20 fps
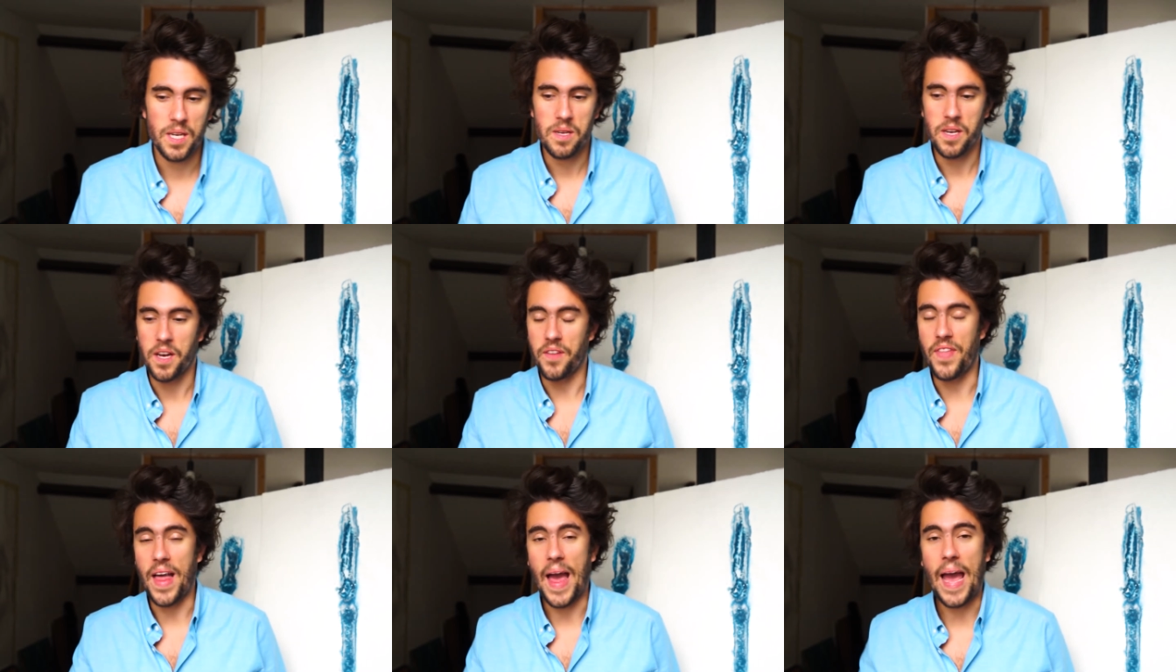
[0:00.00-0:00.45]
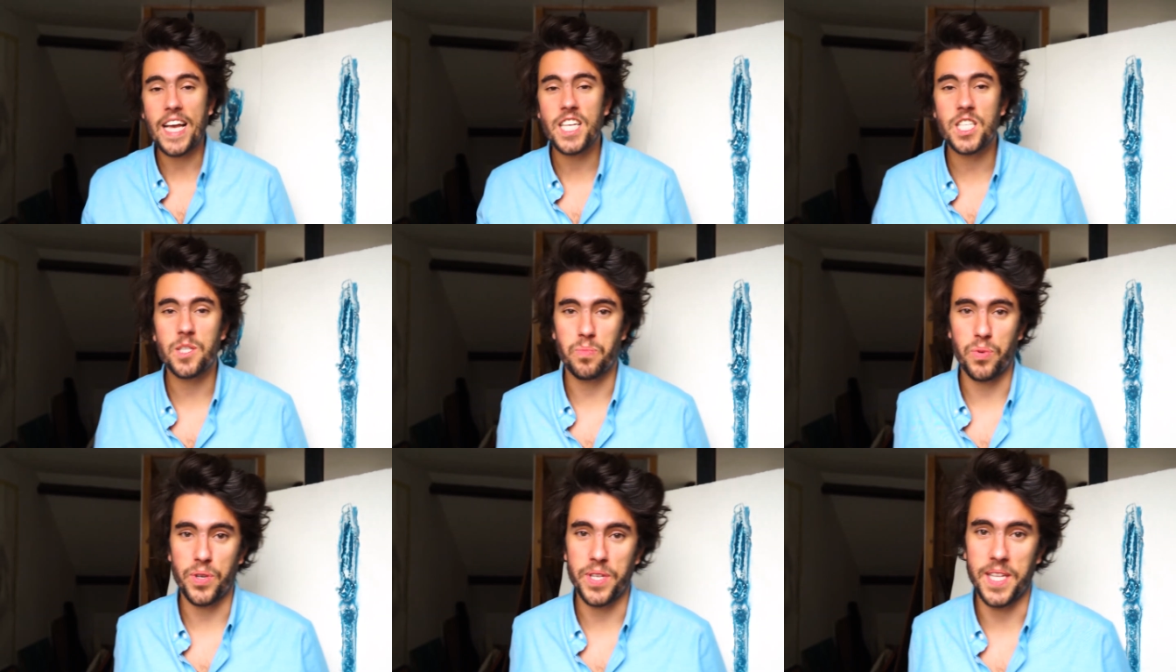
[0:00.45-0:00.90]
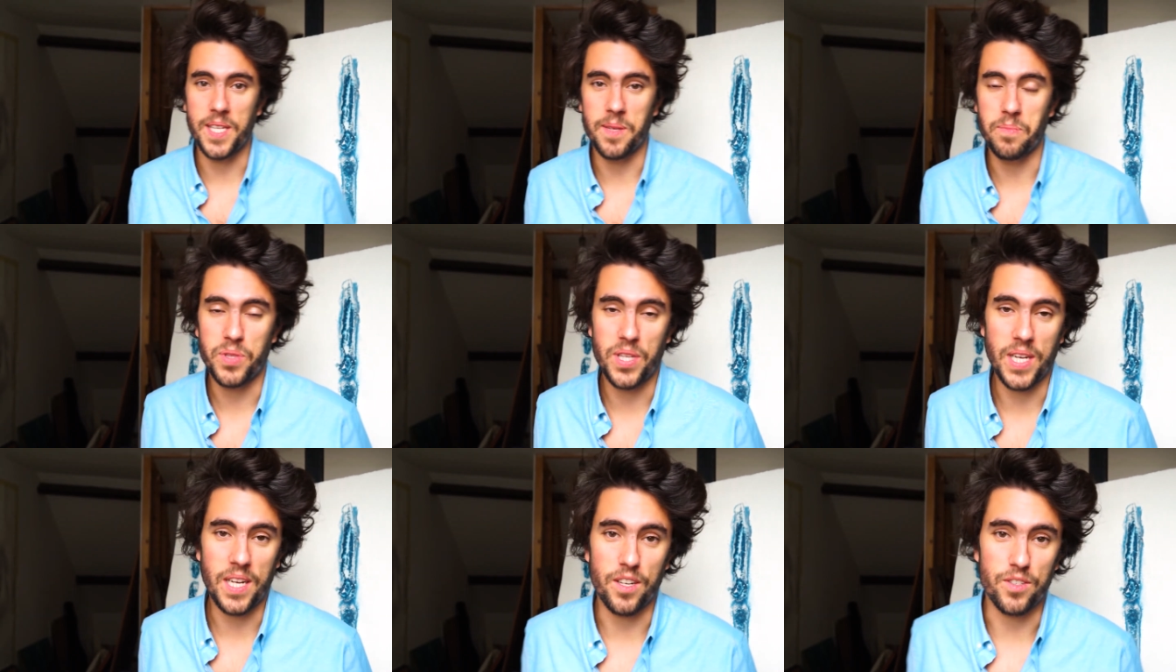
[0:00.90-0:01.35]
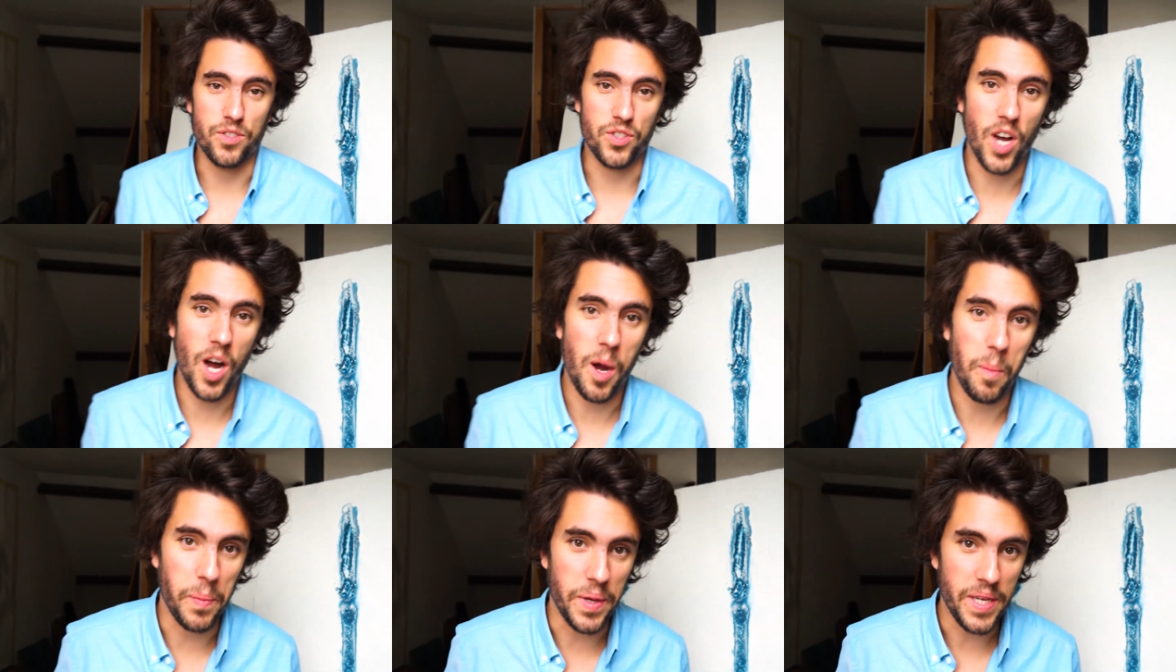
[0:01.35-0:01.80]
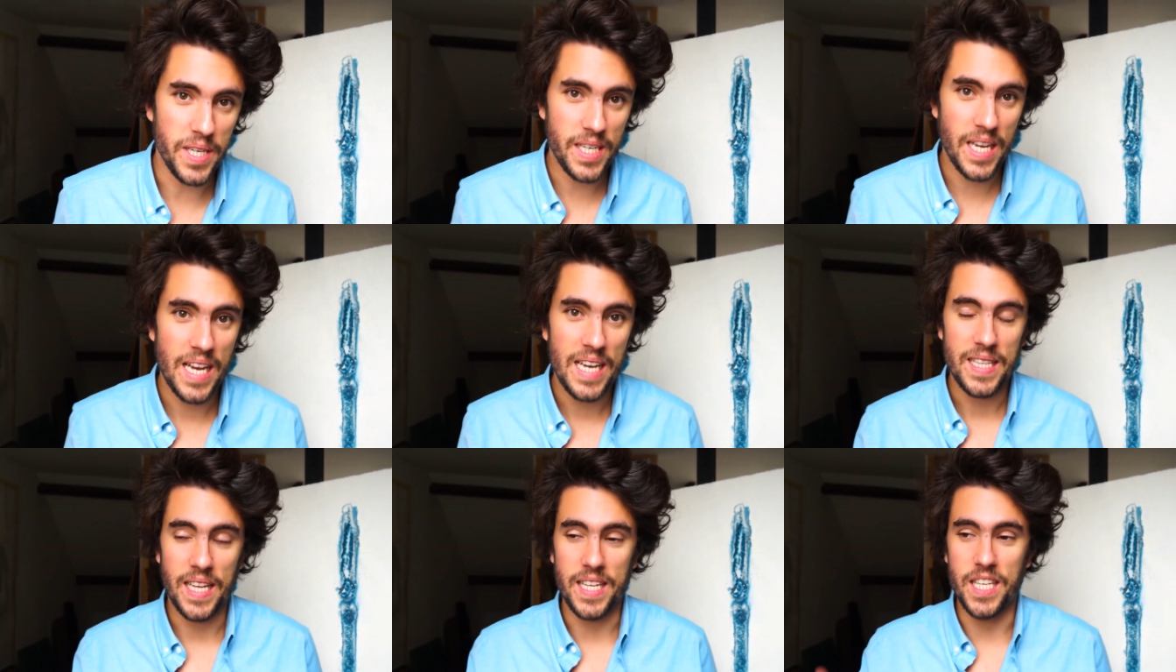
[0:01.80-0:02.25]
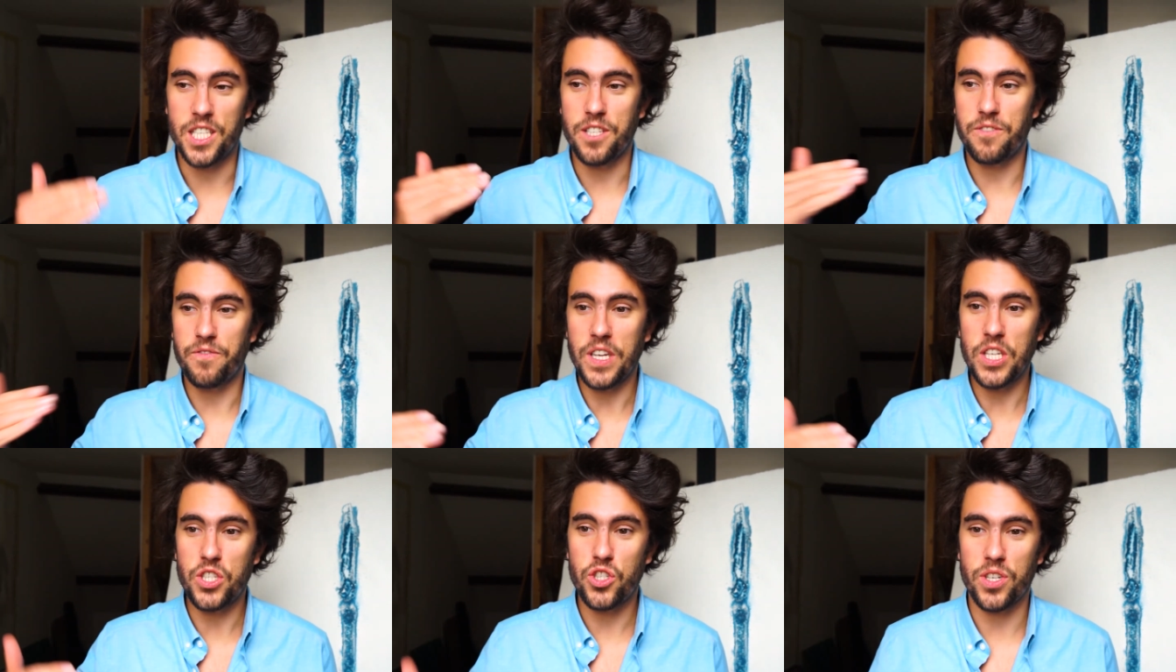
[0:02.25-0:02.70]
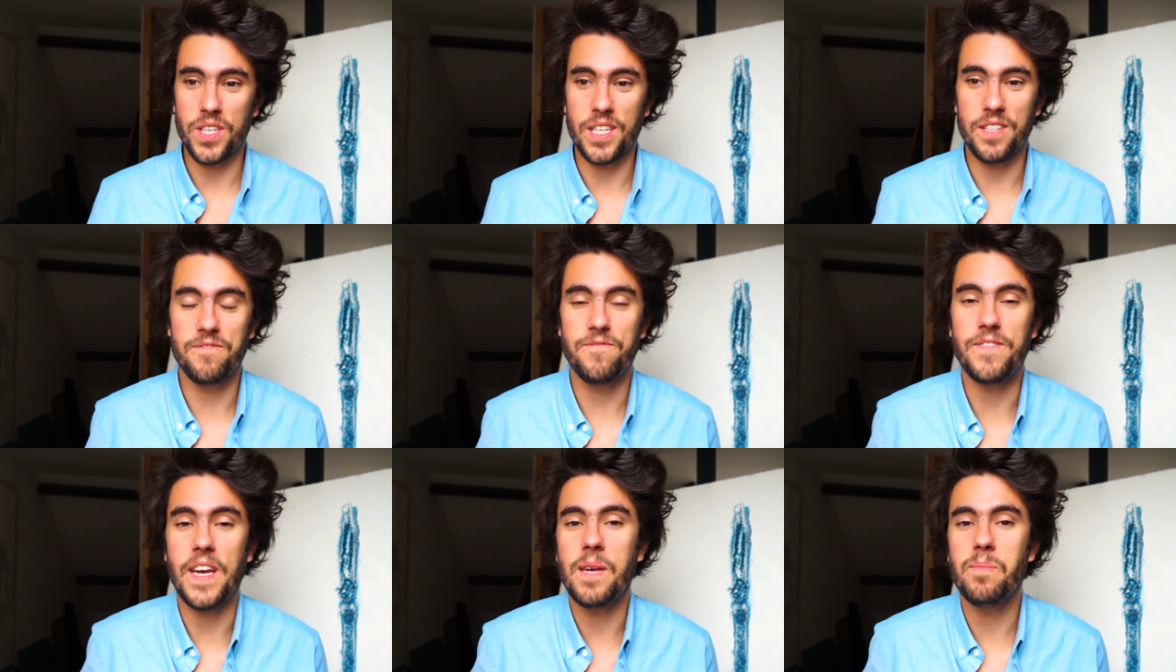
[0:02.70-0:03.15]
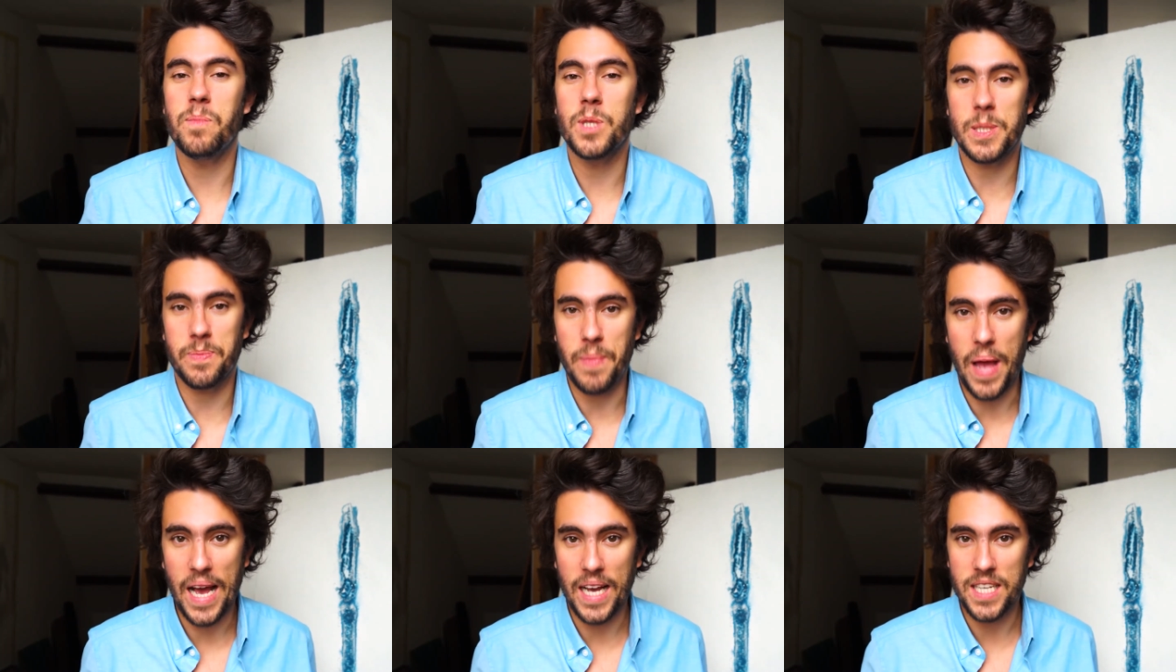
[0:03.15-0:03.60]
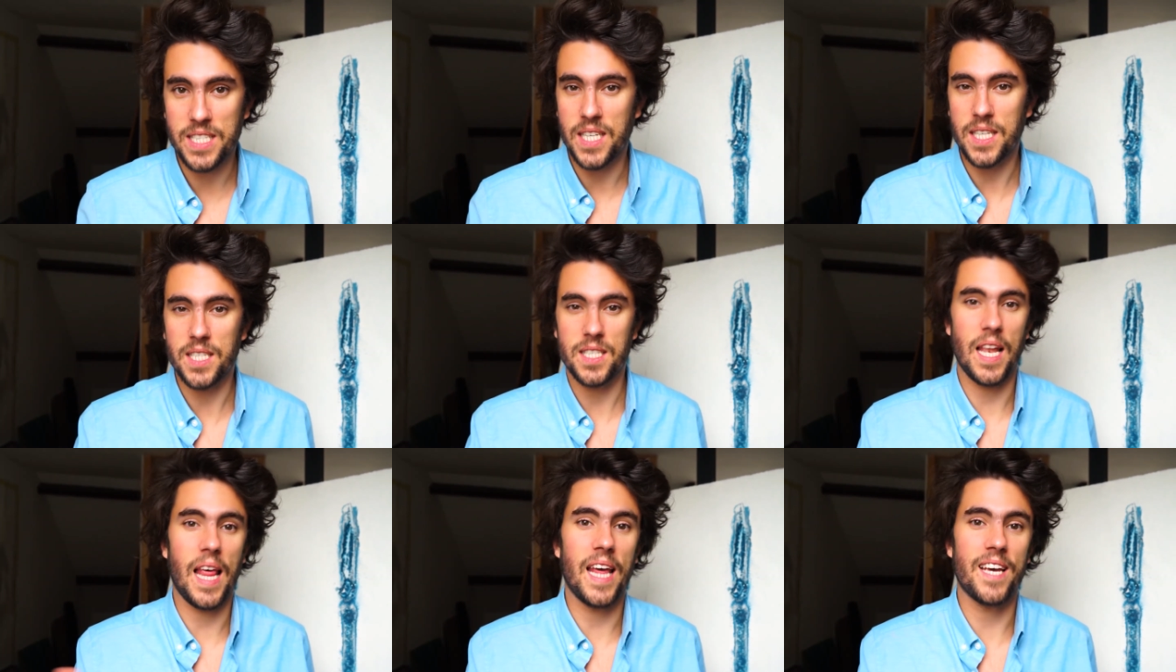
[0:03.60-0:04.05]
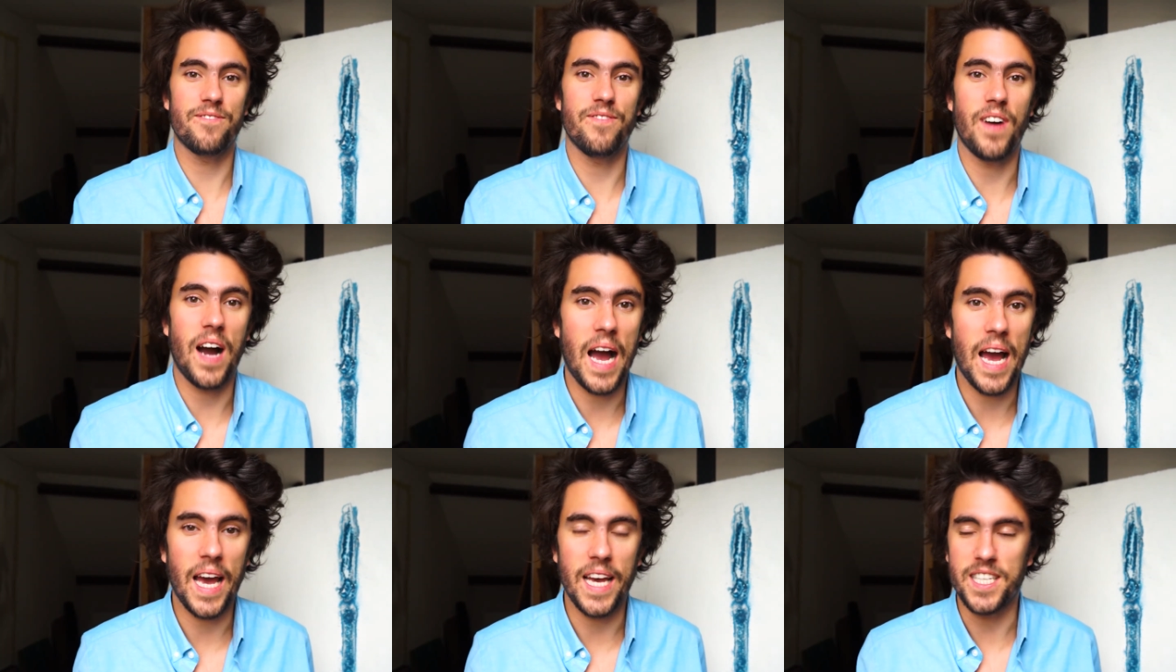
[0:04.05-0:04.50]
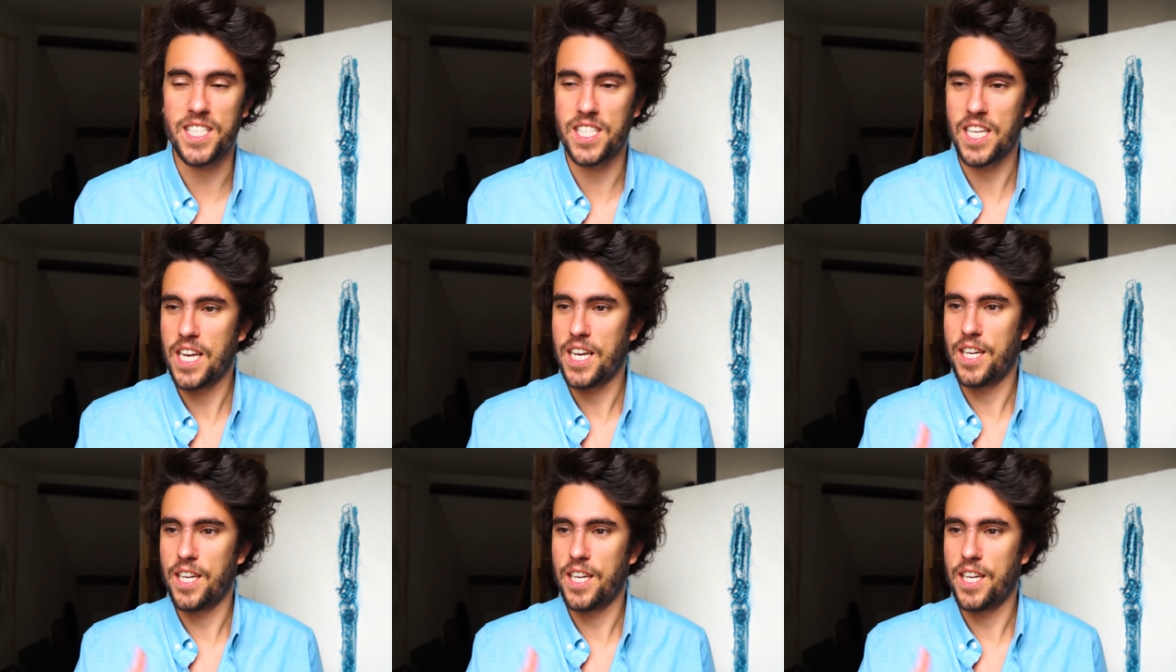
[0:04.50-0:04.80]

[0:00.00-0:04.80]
an expert in a particular topic that is featured in famous magazines like Vice,